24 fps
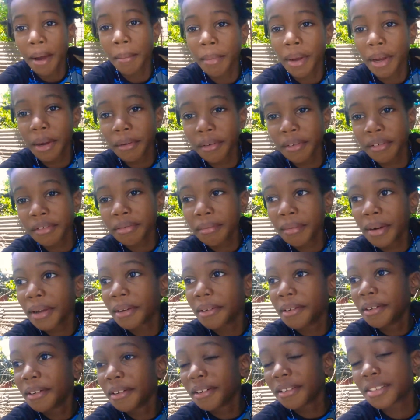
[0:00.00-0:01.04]
I'm here with my
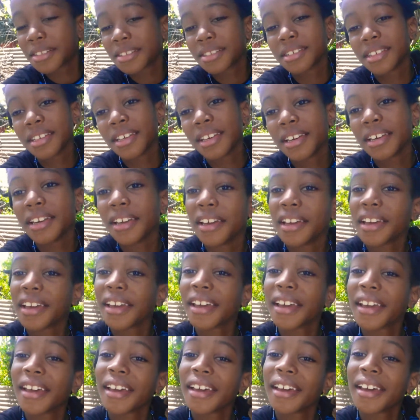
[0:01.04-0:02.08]
dog today.
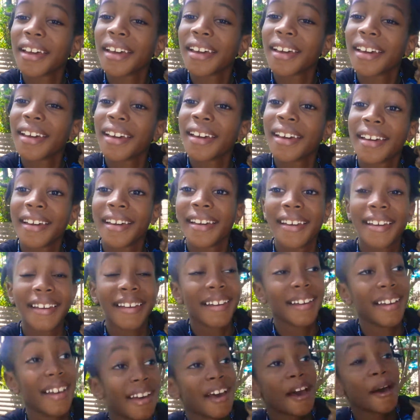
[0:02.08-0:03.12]

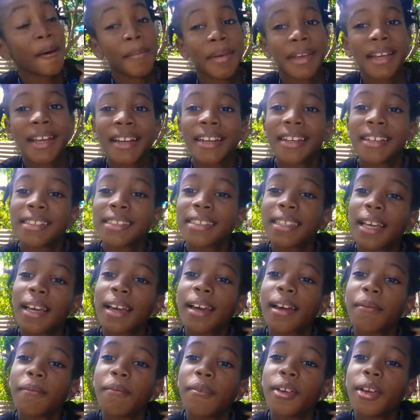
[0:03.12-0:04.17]
I'm making a
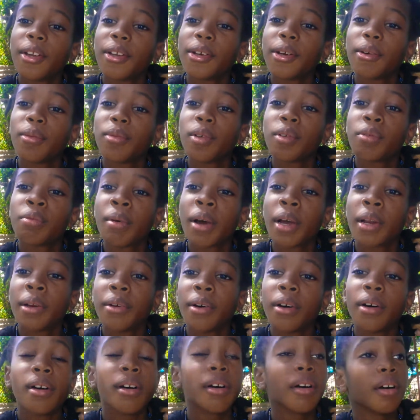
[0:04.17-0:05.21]
second video with my
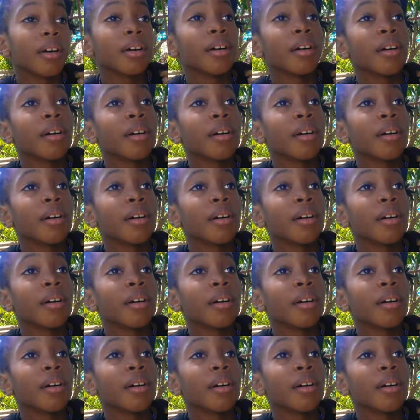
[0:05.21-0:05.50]
dog.